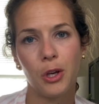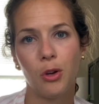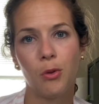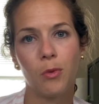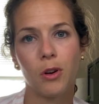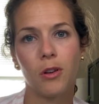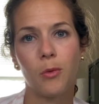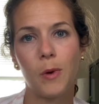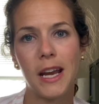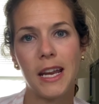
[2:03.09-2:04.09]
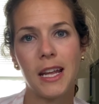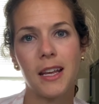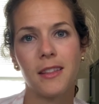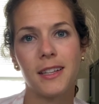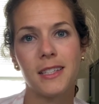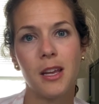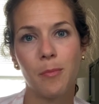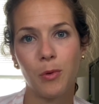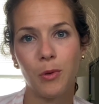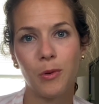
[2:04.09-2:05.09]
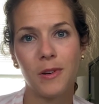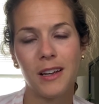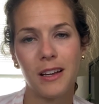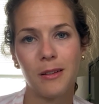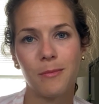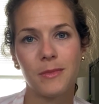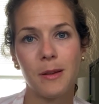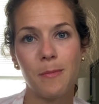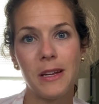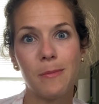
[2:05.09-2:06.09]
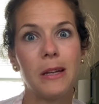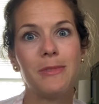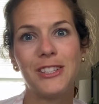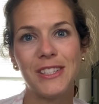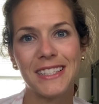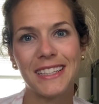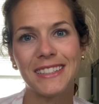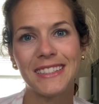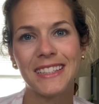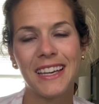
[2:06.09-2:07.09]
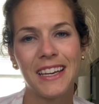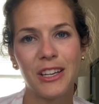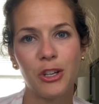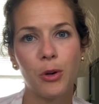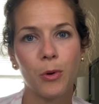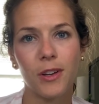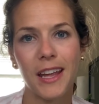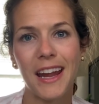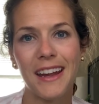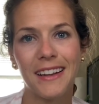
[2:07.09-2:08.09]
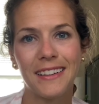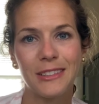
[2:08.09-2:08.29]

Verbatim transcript: who were waiting in the temple um, to meet baby Jesus, who were they?